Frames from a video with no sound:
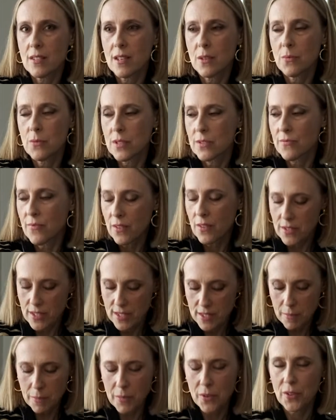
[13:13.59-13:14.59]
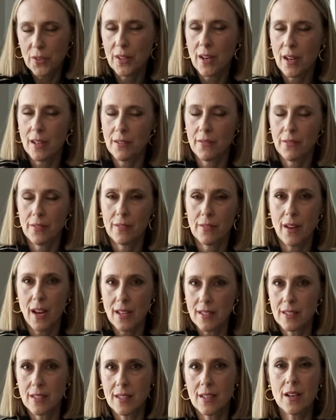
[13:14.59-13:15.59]
It was very similar kind of
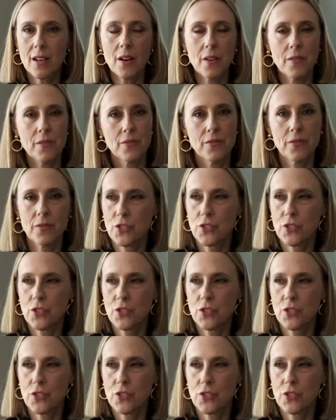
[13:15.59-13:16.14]
idea of